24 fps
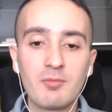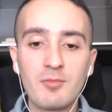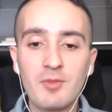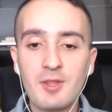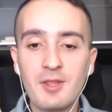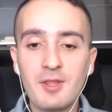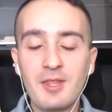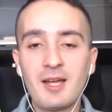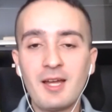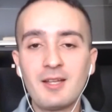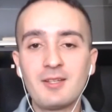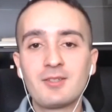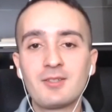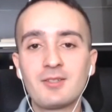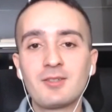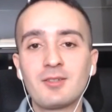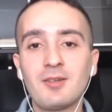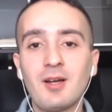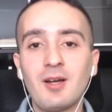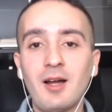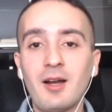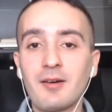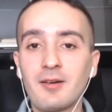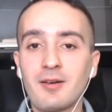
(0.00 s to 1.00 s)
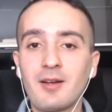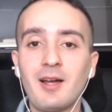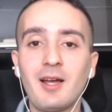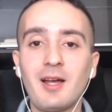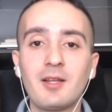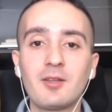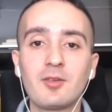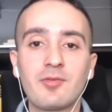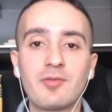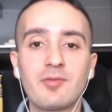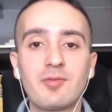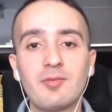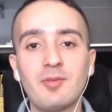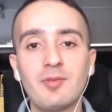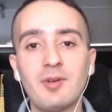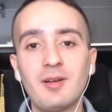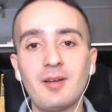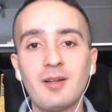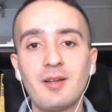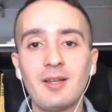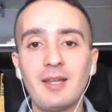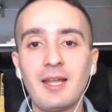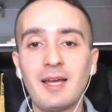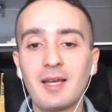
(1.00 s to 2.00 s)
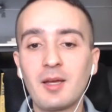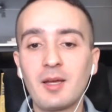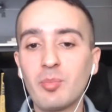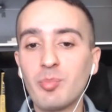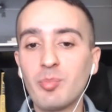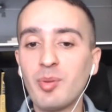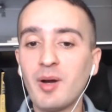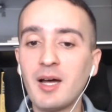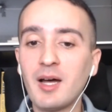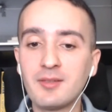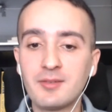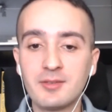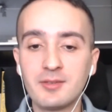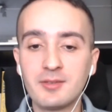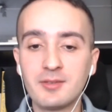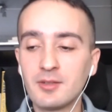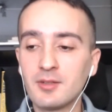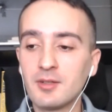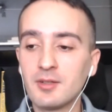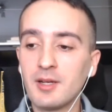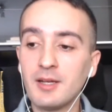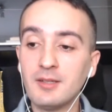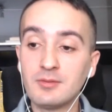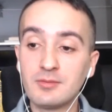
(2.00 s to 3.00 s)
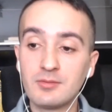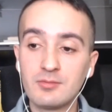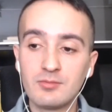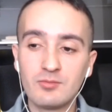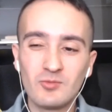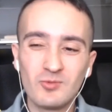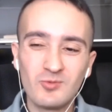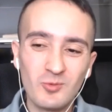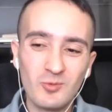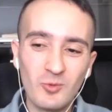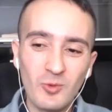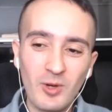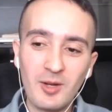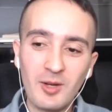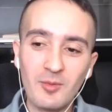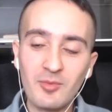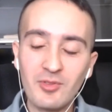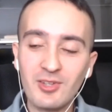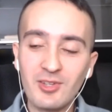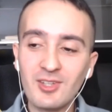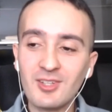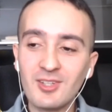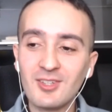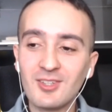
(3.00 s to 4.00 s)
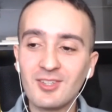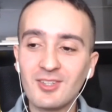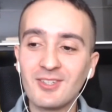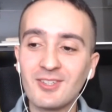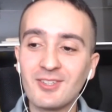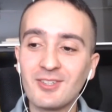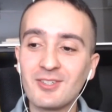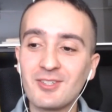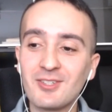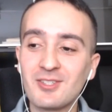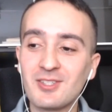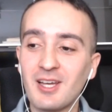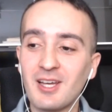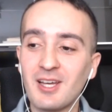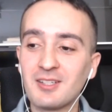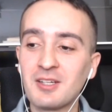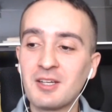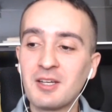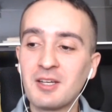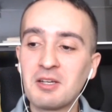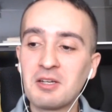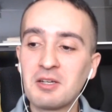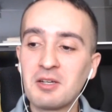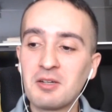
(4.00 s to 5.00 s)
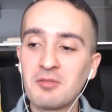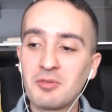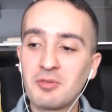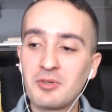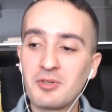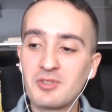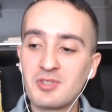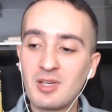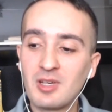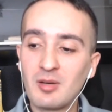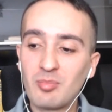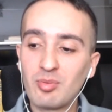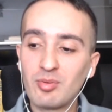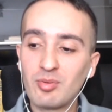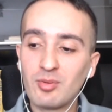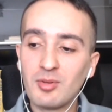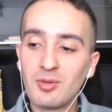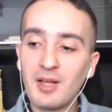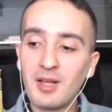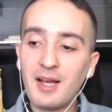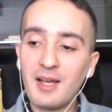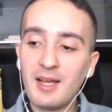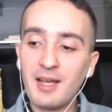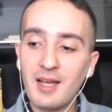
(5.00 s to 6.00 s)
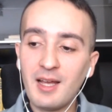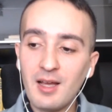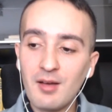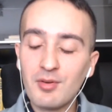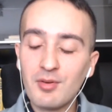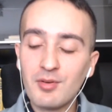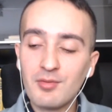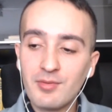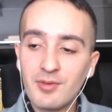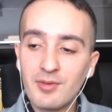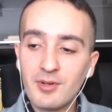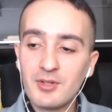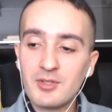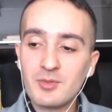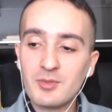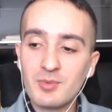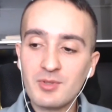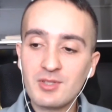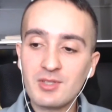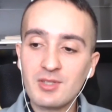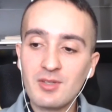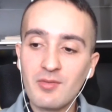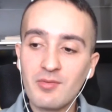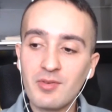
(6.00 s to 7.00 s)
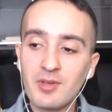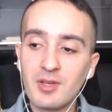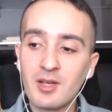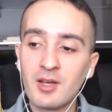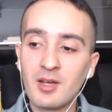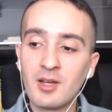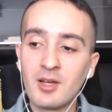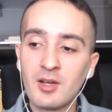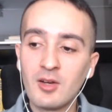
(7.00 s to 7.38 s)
that are kind of like a pattern? And what I'm thinking here is that, for example, I have a very specific